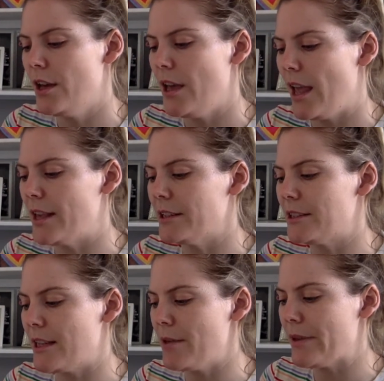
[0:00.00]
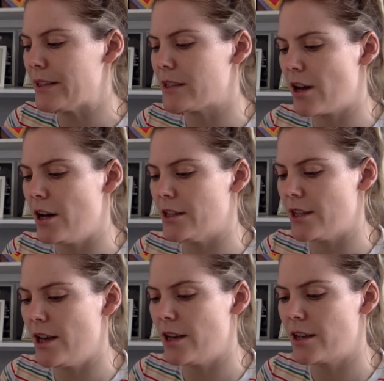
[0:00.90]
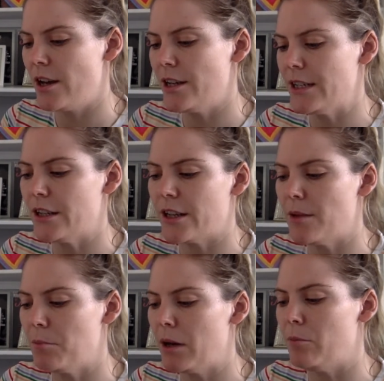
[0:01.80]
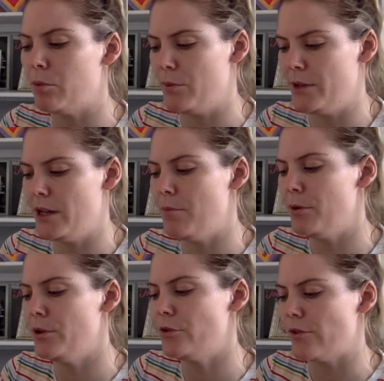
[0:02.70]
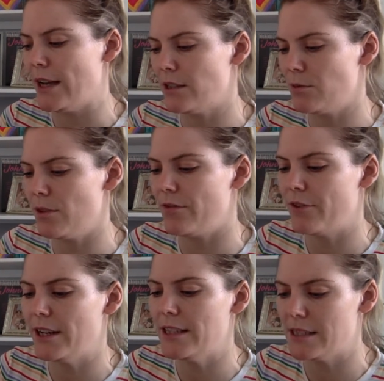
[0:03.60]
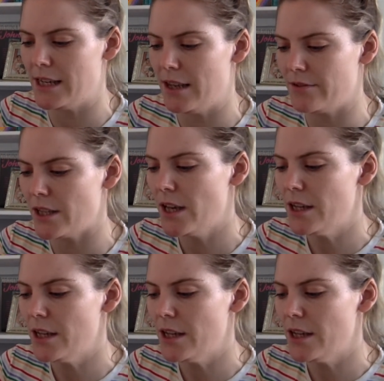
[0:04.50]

He could see Mrs. Carter, a kind-looking plump woman in a blue dress with frilly sleeves,